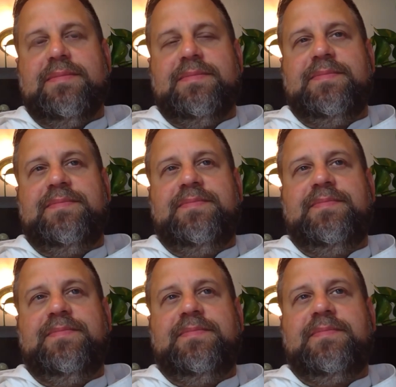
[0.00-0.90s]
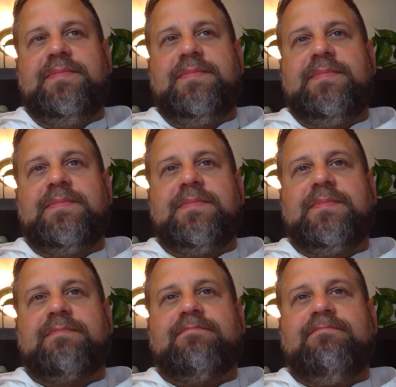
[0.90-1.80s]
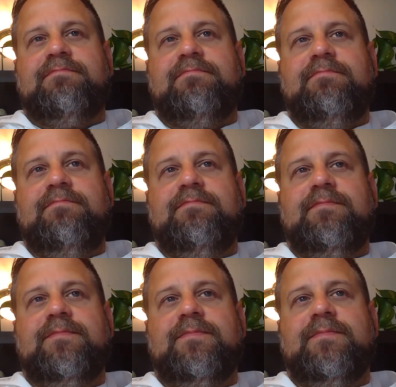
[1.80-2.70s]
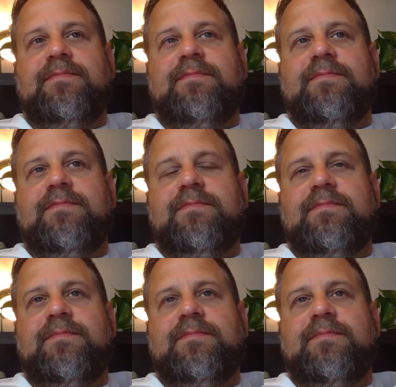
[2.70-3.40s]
(no one is talking)